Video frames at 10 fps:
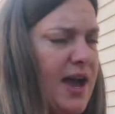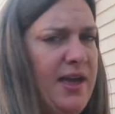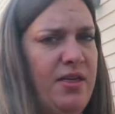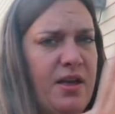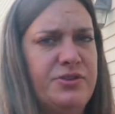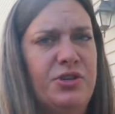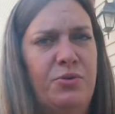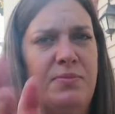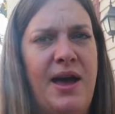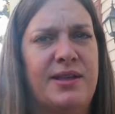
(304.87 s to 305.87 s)
I
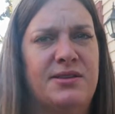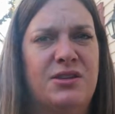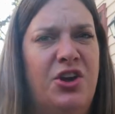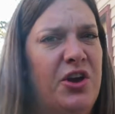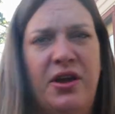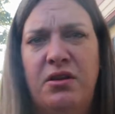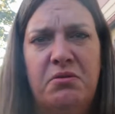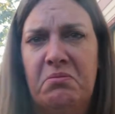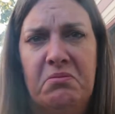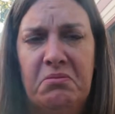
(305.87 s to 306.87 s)
assume that's good
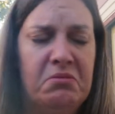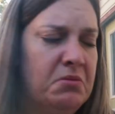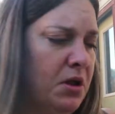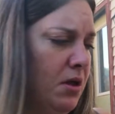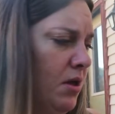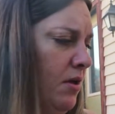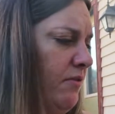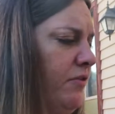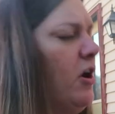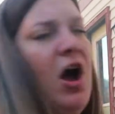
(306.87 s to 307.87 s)

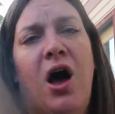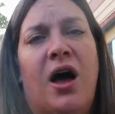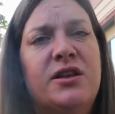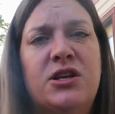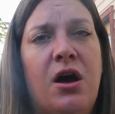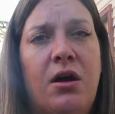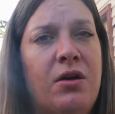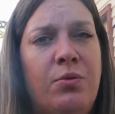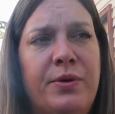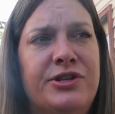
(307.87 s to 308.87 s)
for a hot
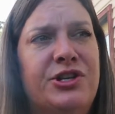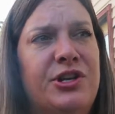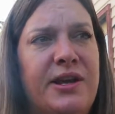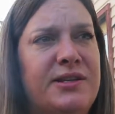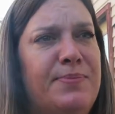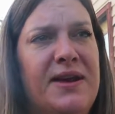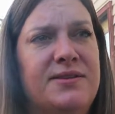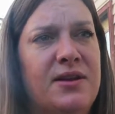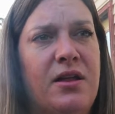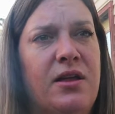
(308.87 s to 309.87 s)
dog, which is
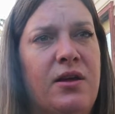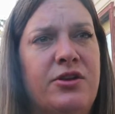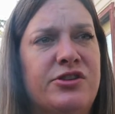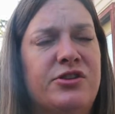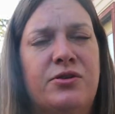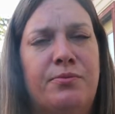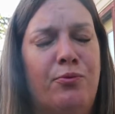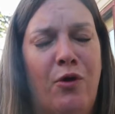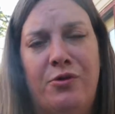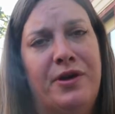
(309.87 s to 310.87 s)
basically just
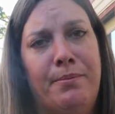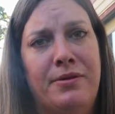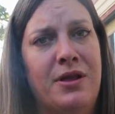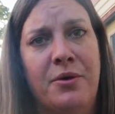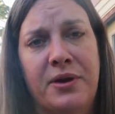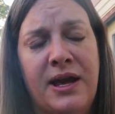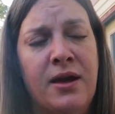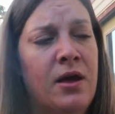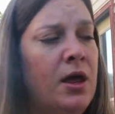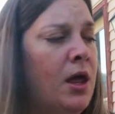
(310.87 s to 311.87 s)
rolled up bologna.
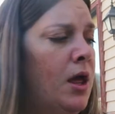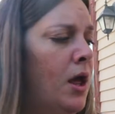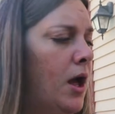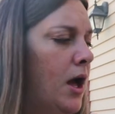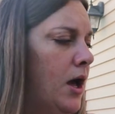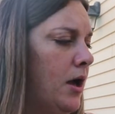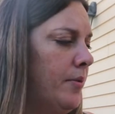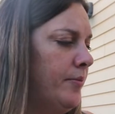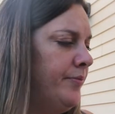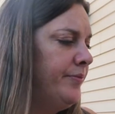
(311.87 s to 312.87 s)

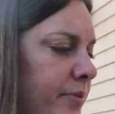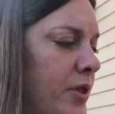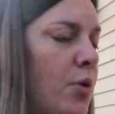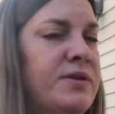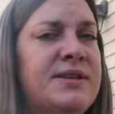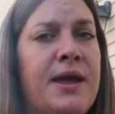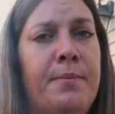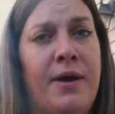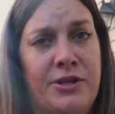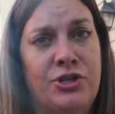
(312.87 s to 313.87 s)
Um, no one's
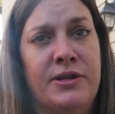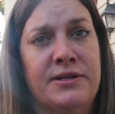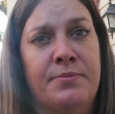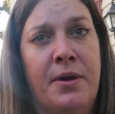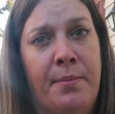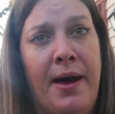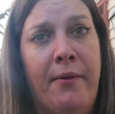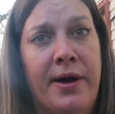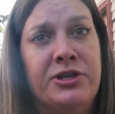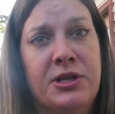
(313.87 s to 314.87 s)
getting botulism on my
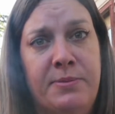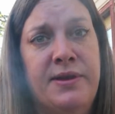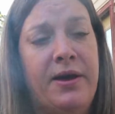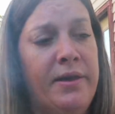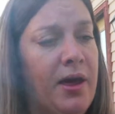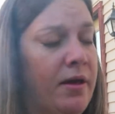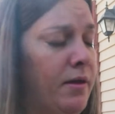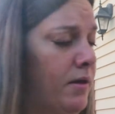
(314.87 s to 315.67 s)
watch, let me tell you.